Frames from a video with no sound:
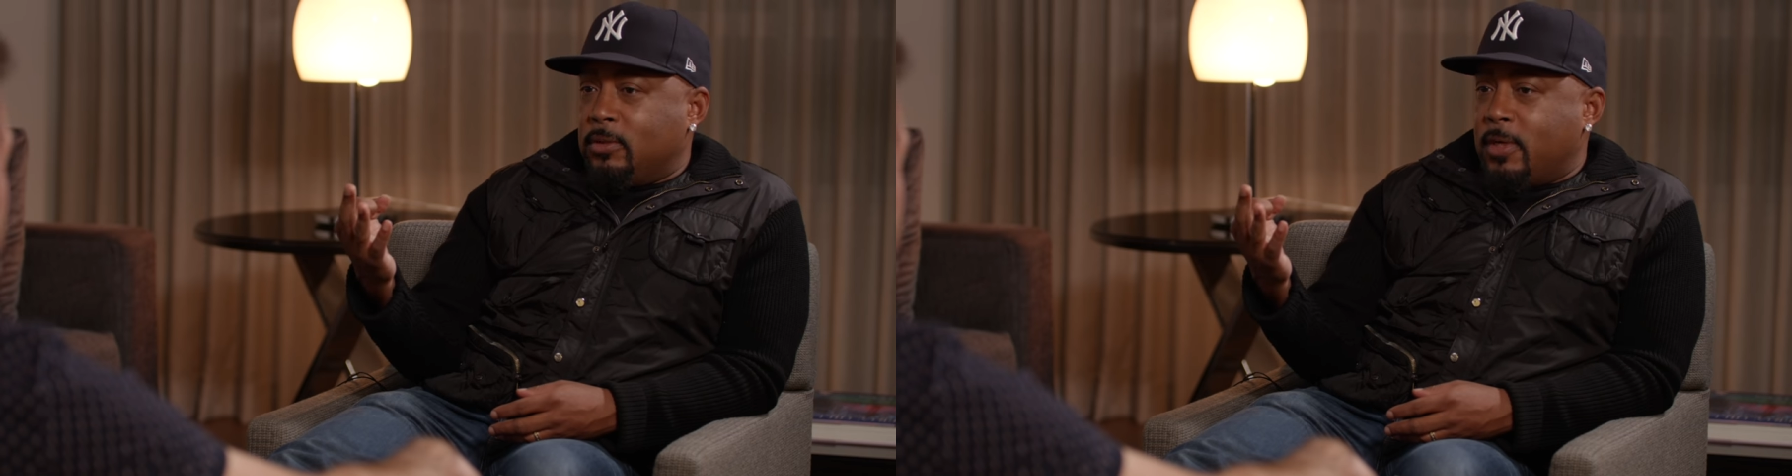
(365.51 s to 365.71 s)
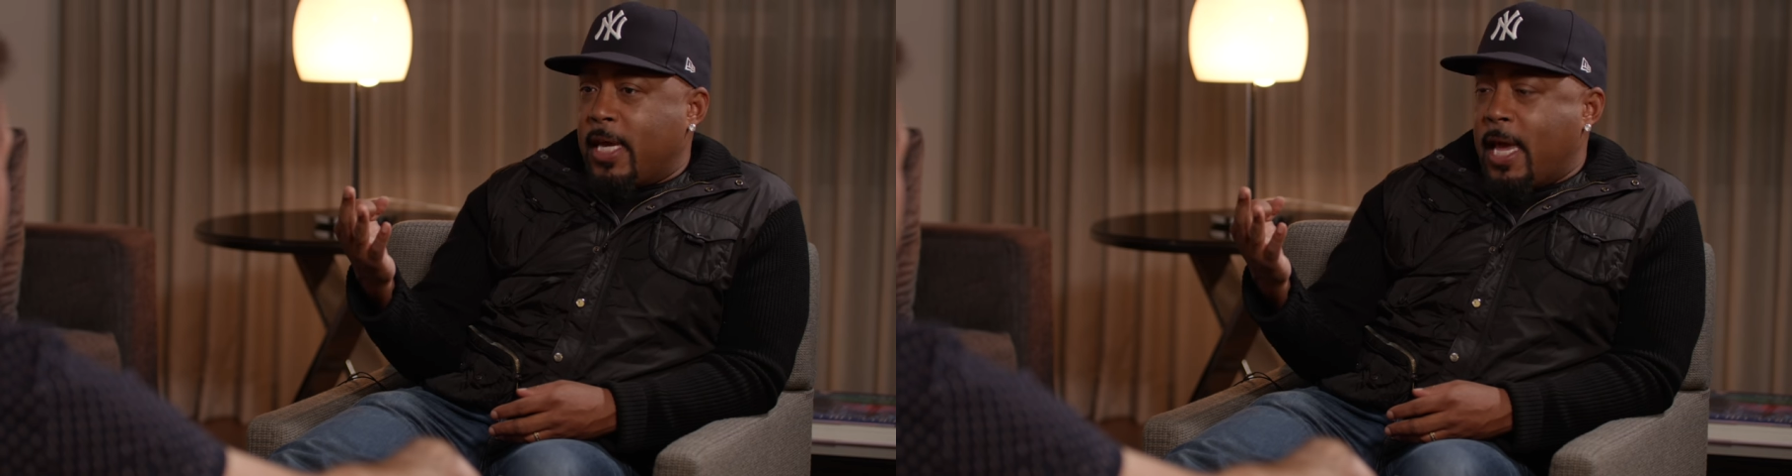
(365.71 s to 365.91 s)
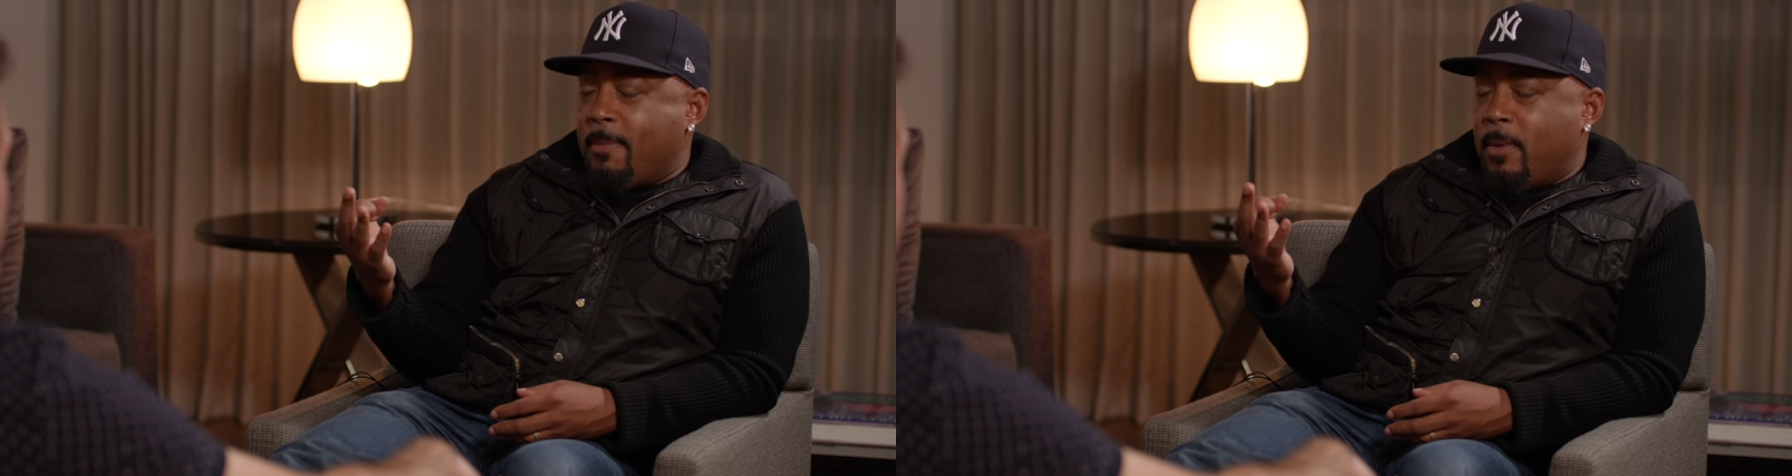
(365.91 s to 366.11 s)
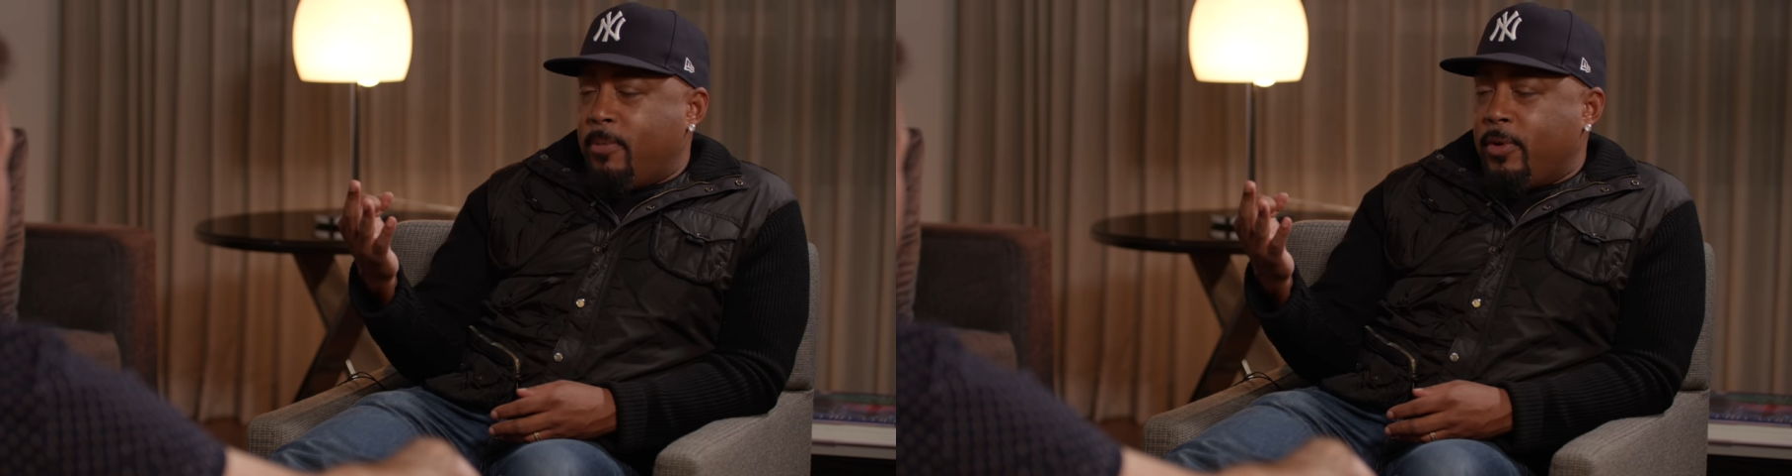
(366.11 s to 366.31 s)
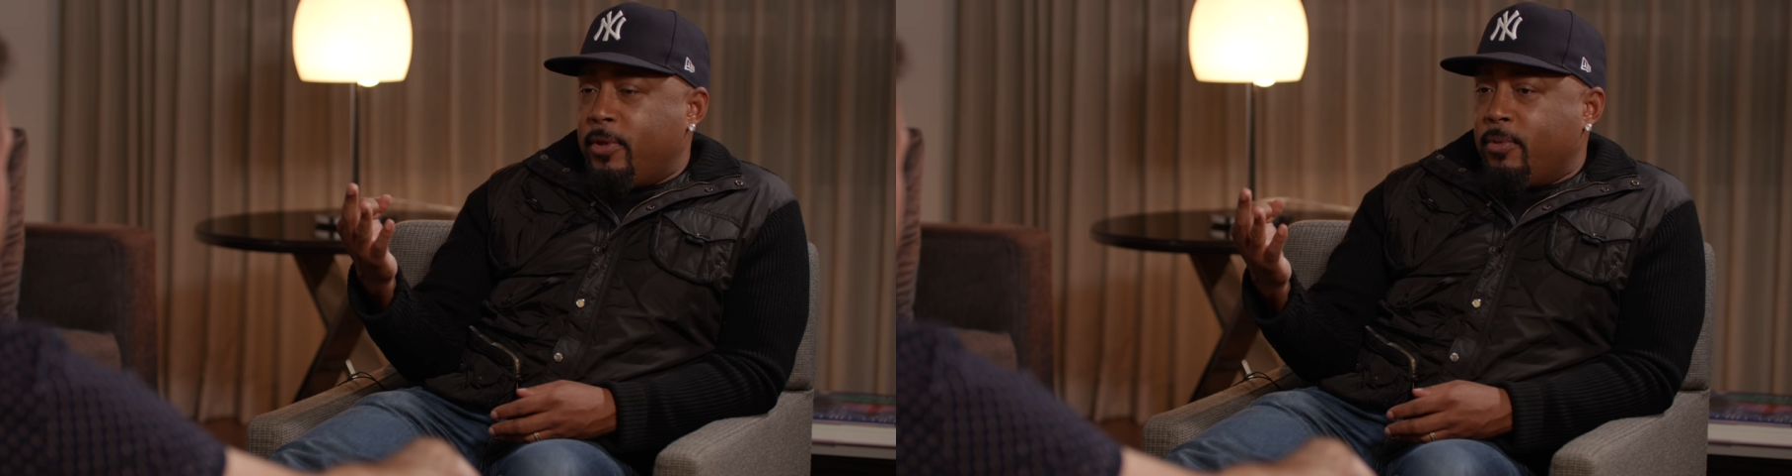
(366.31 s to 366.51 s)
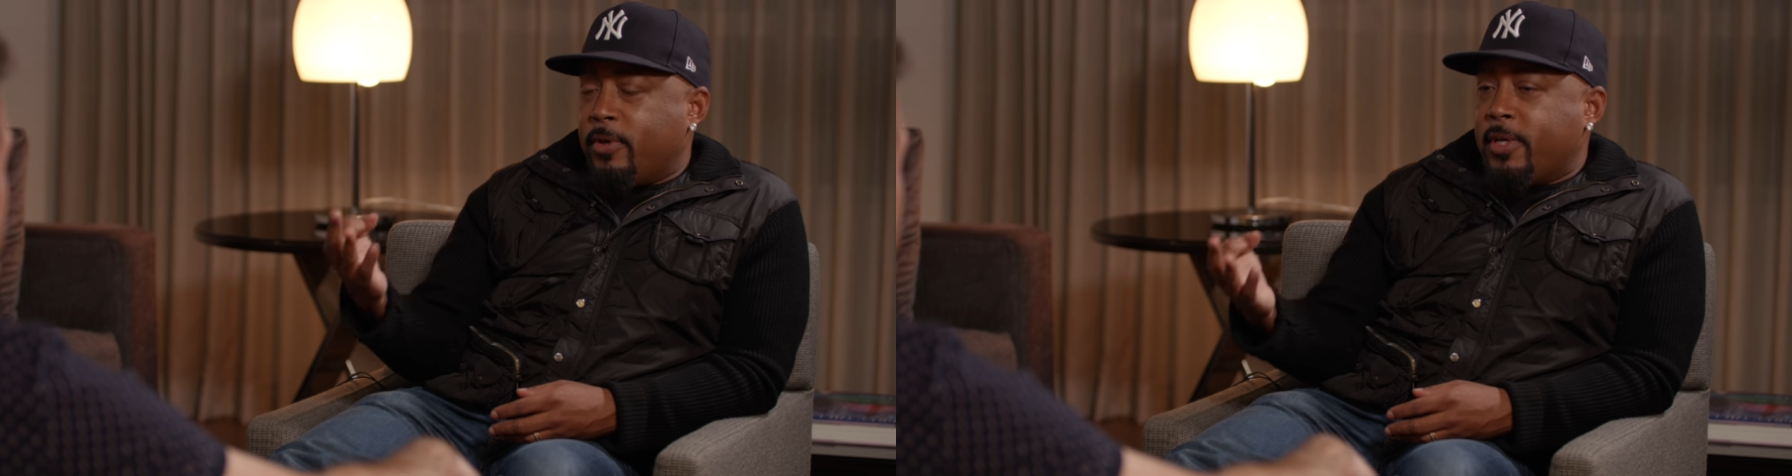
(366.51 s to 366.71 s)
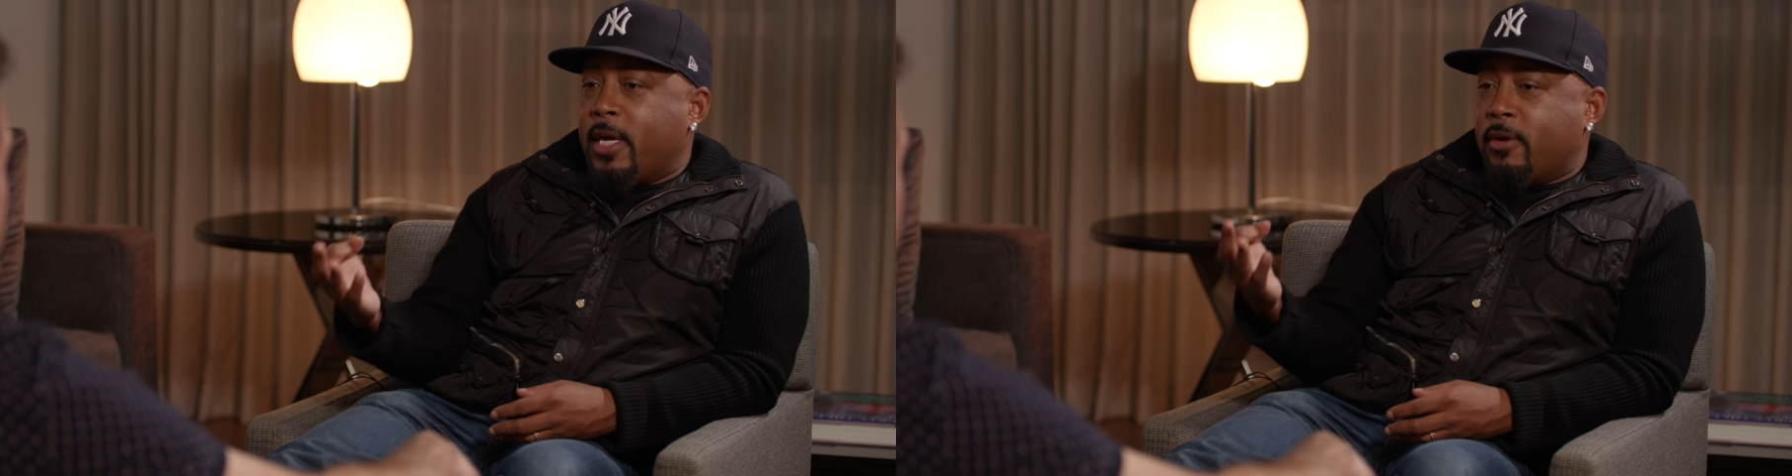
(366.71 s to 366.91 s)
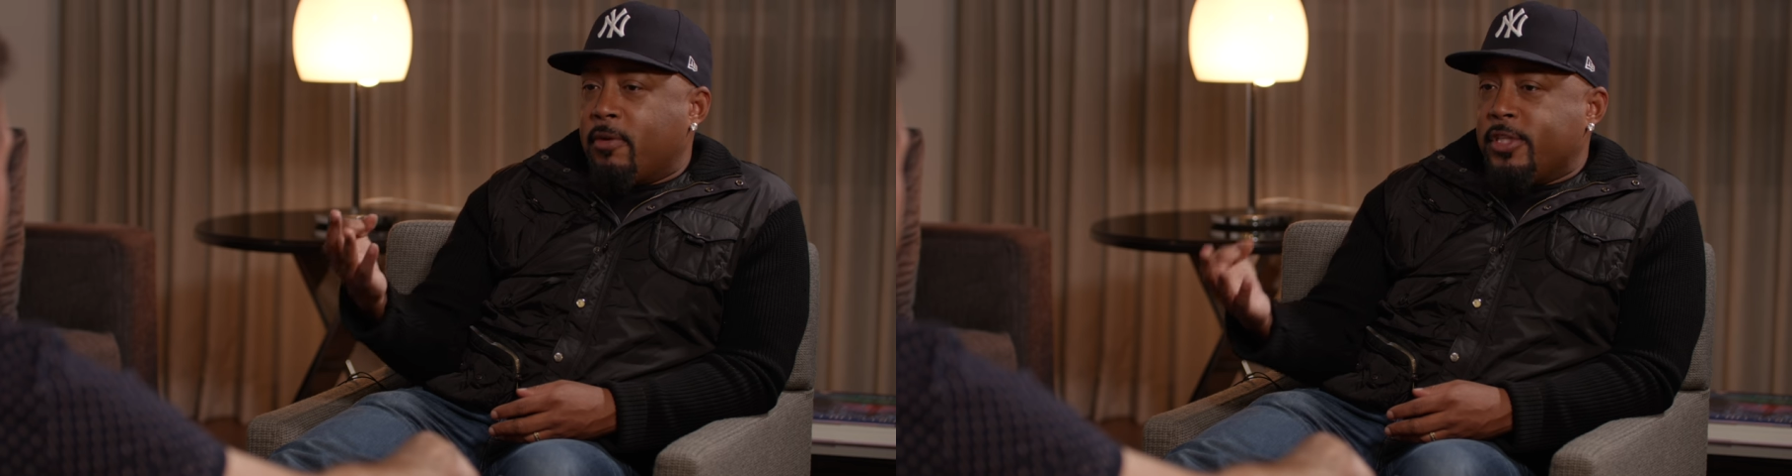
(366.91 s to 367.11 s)
who I came up with were
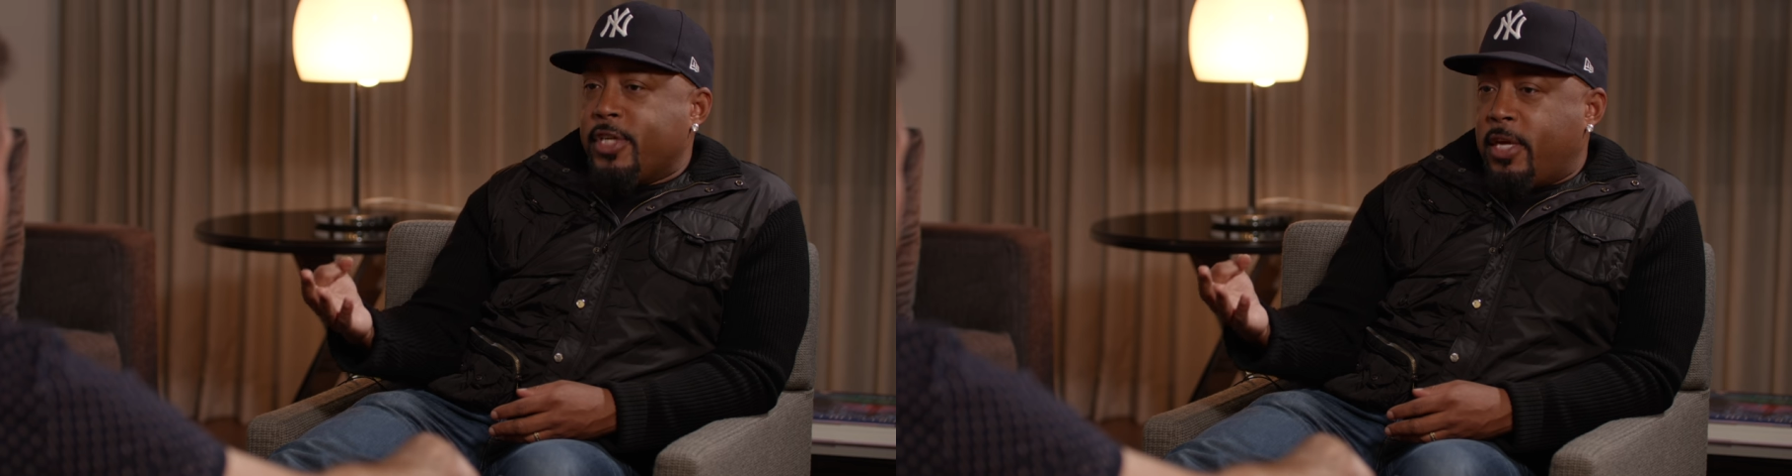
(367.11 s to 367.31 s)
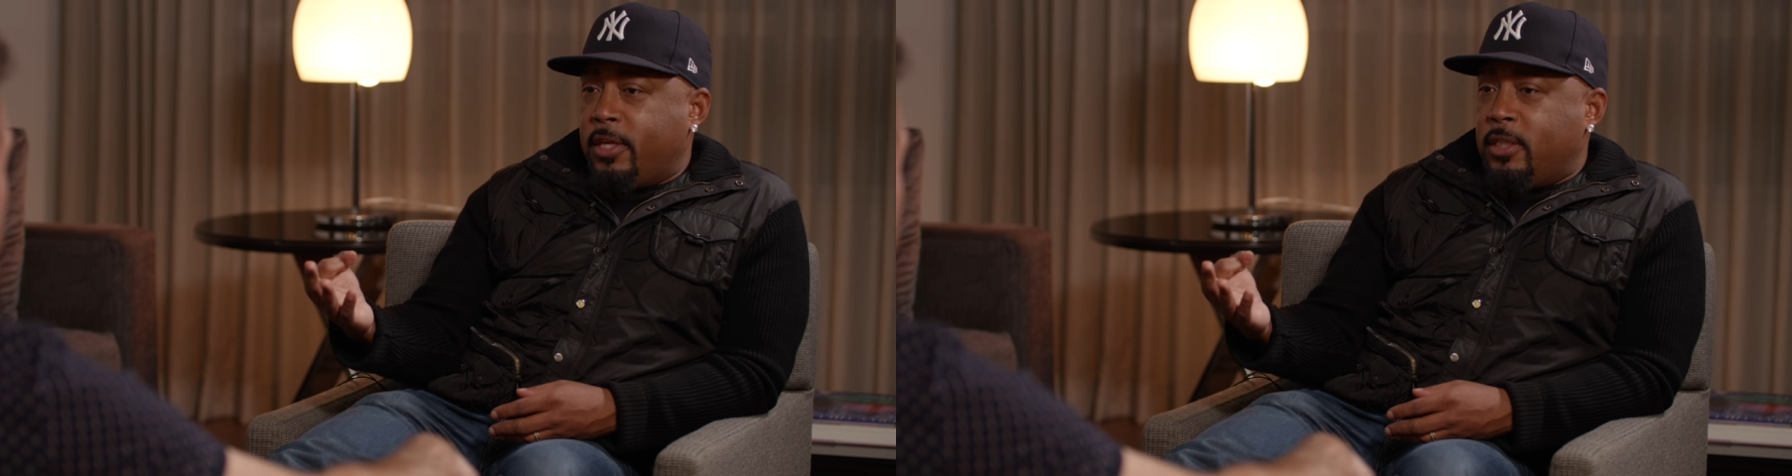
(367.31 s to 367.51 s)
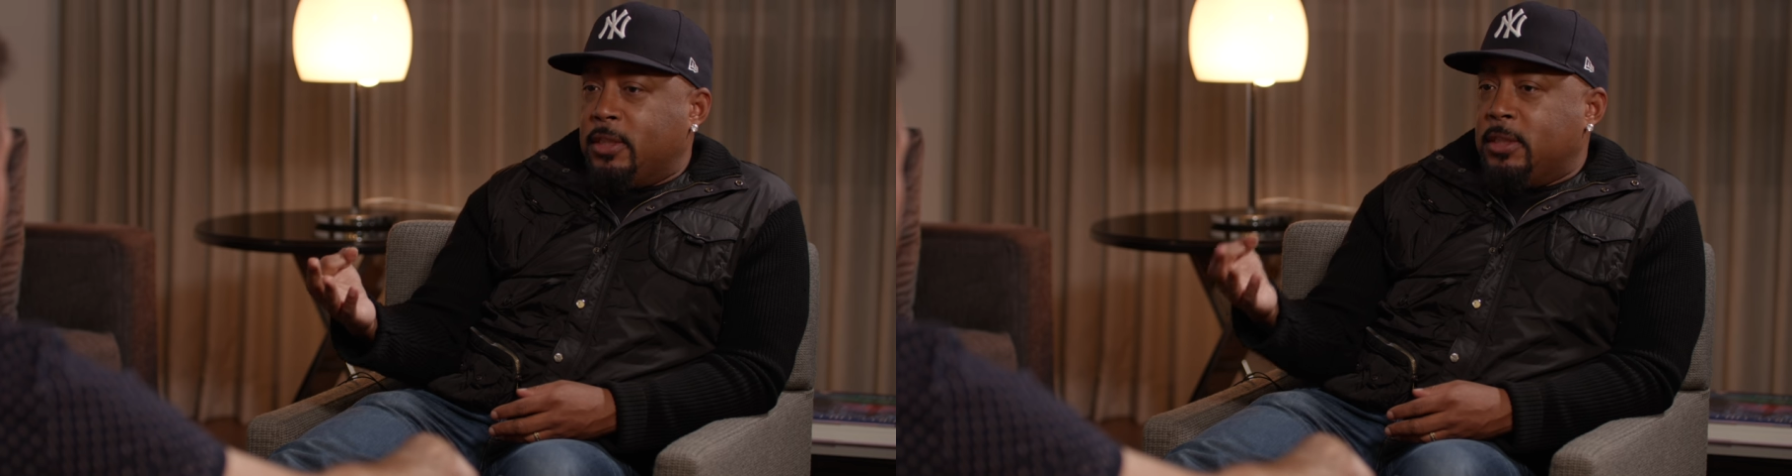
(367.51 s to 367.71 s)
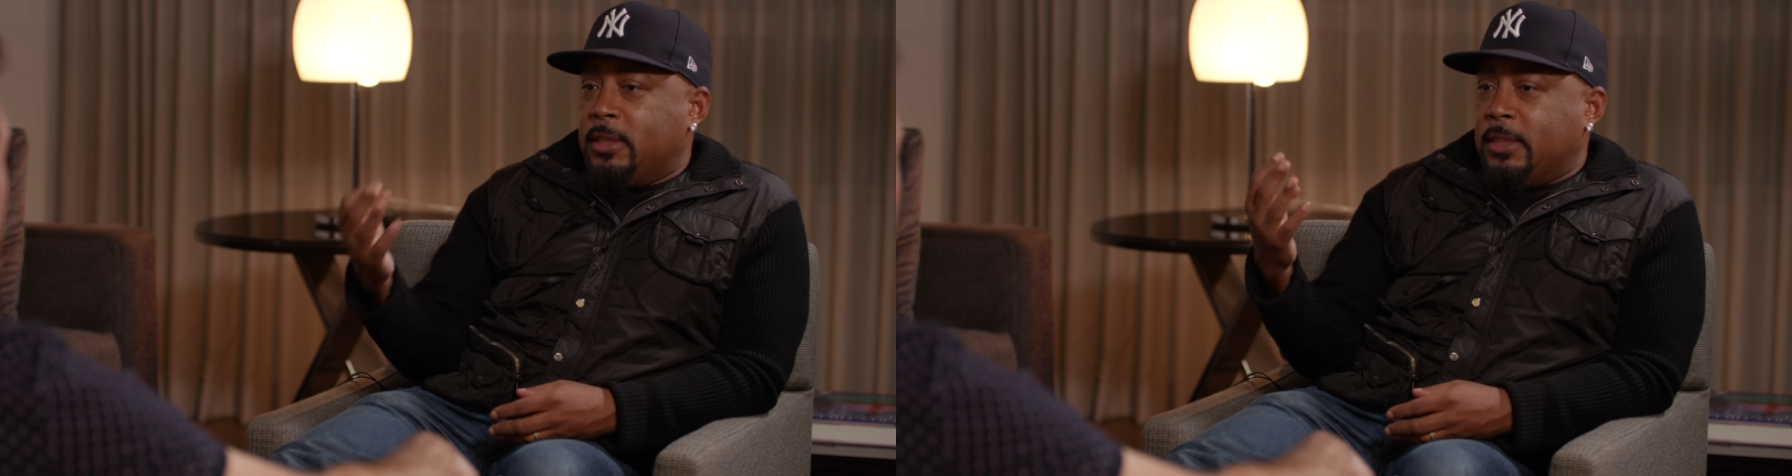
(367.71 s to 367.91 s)
dead or in jail.